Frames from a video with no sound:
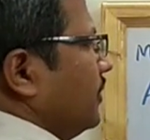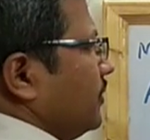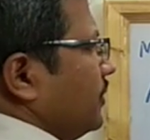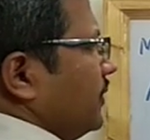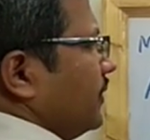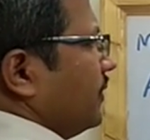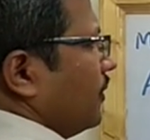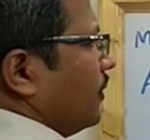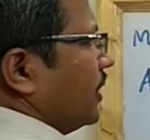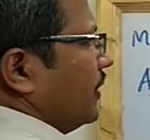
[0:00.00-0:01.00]
So this is
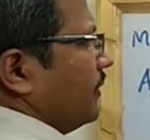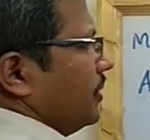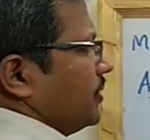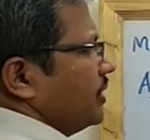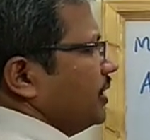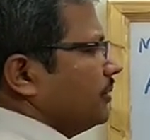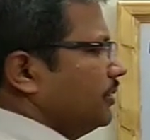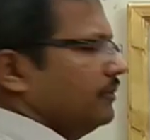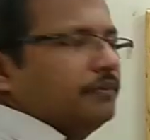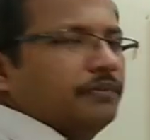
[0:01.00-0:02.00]
not asymmetric carbon.